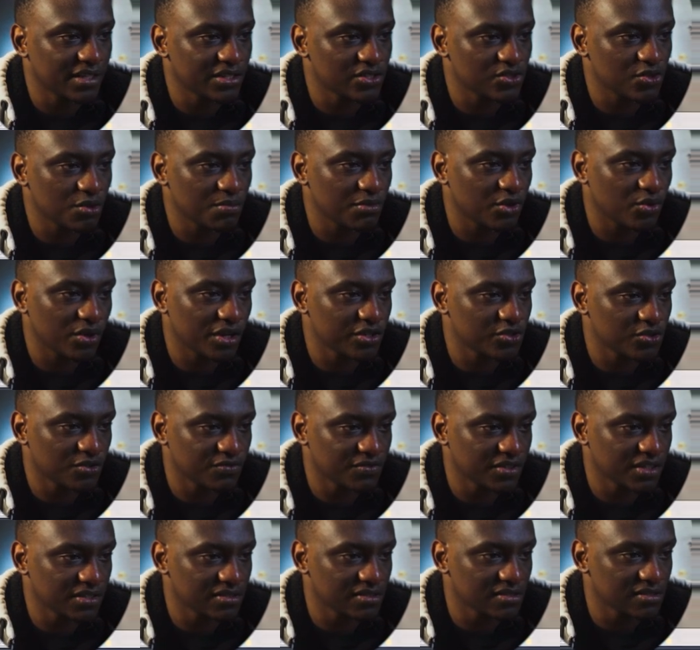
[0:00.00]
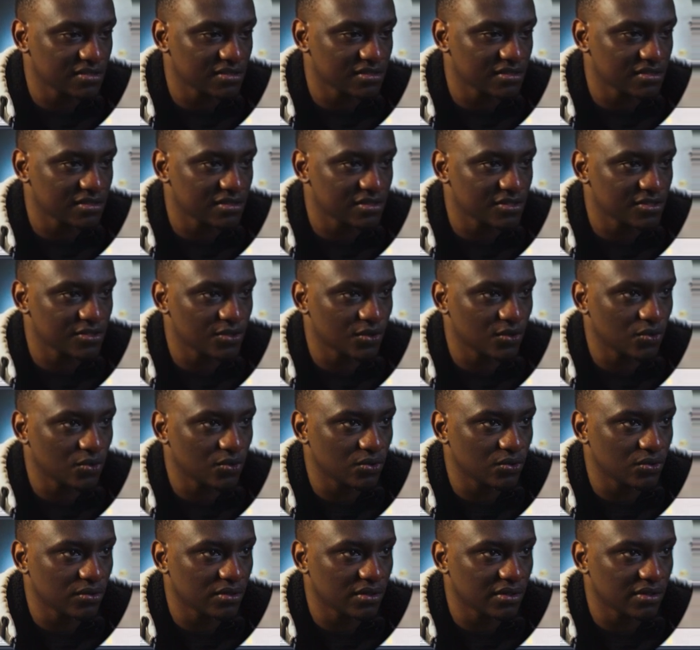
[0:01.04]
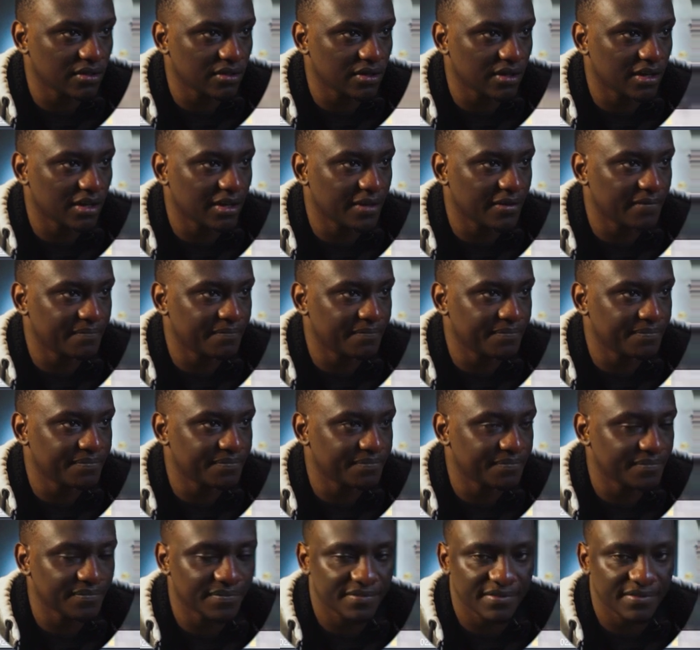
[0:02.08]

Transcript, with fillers: it's going to be quite obvious. So um,